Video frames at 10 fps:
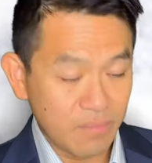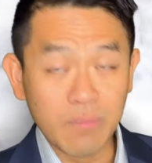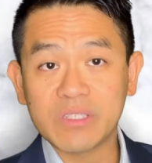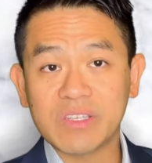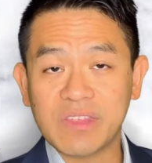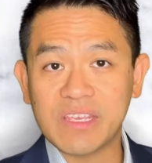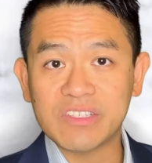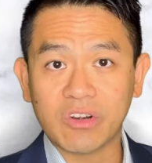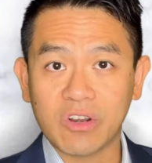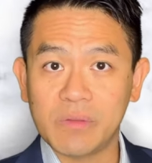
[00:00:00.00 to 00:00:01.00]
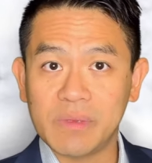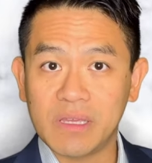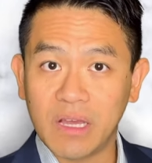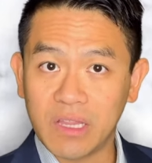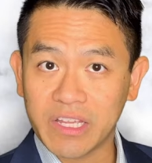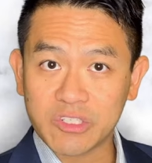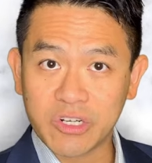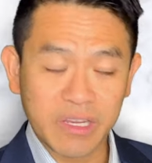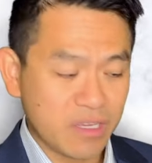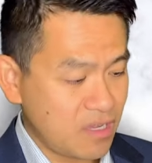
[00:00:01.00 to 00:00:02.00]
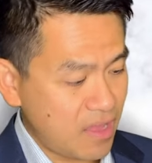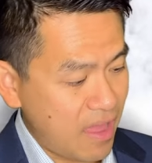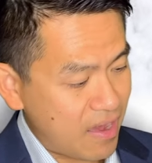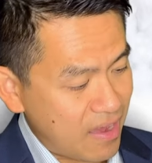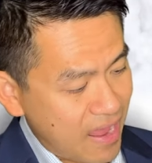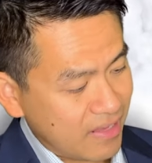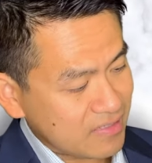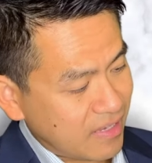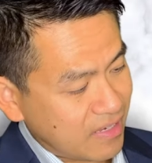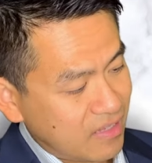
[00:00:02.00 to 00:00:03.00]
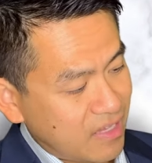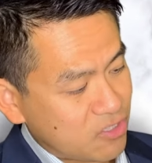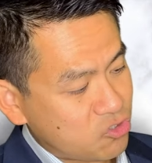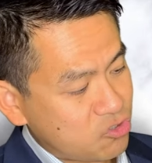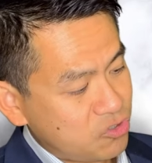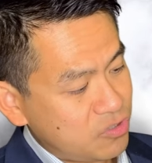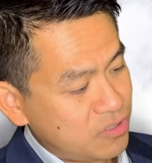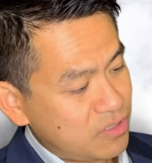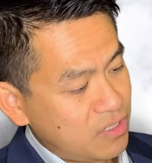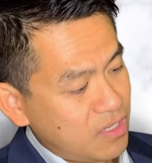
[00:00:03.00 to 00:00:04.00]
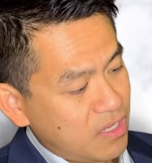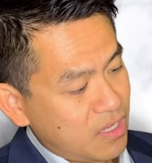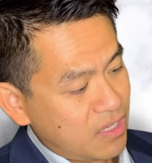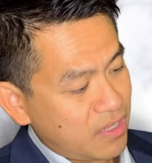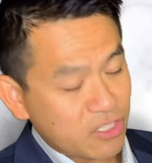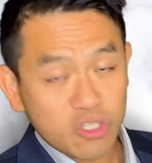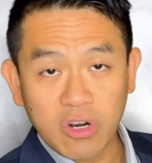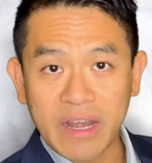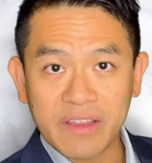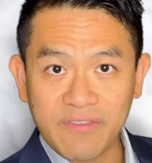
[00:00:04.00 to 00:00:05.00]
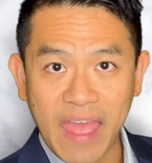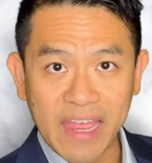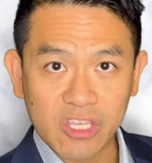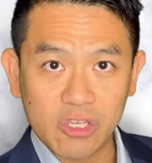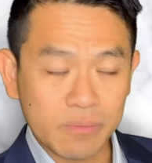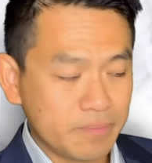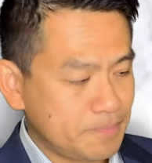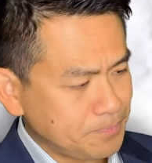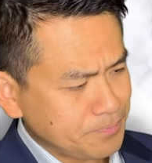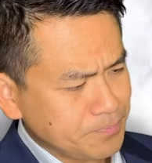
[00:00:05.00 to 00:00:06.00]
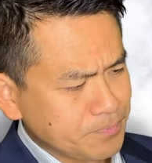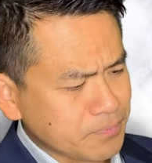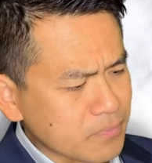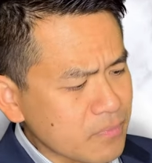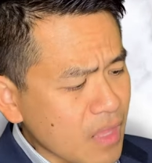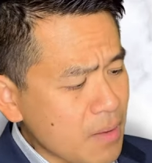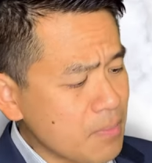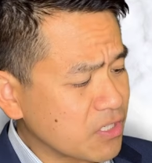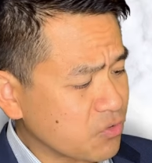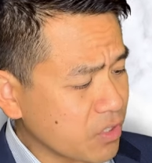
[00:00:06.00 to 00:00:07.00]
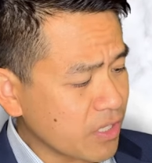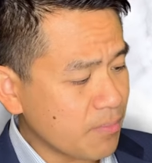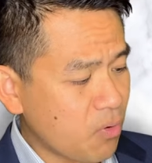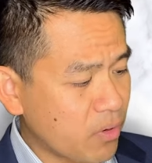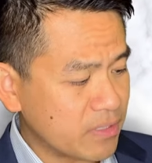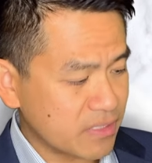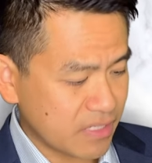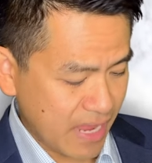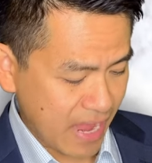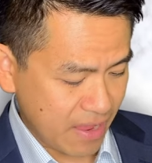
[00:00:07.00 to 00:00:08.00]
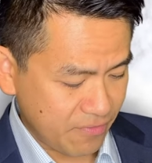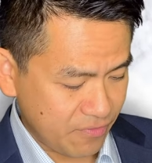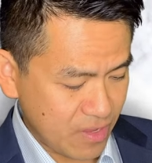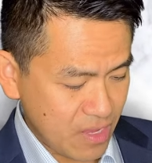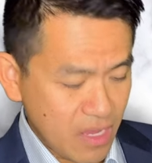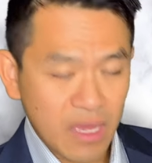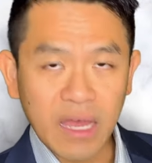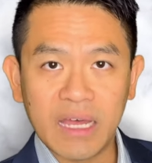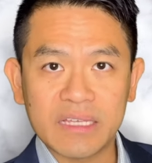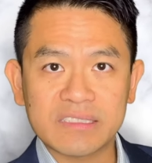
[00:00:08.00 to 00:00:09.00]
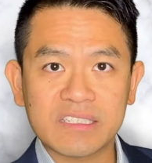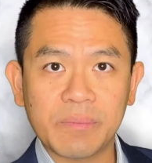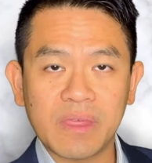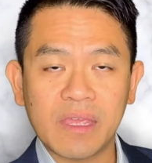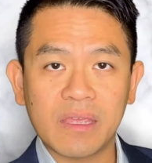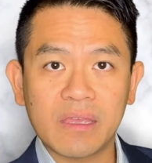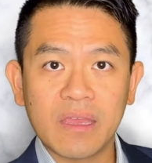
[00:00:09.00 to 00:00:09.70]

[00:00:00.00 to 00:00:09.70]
Most of these are going to be electric and has like an elect- electronic vacuum, but it's really important to have uh, something